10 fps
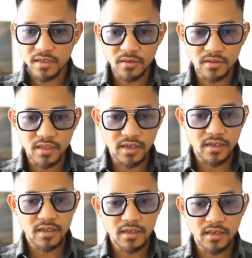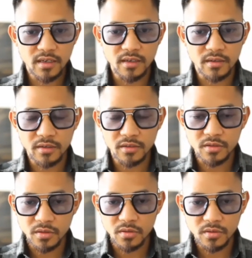it'll
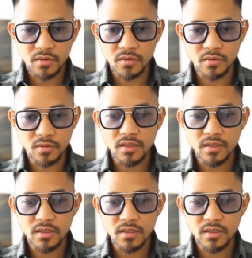do to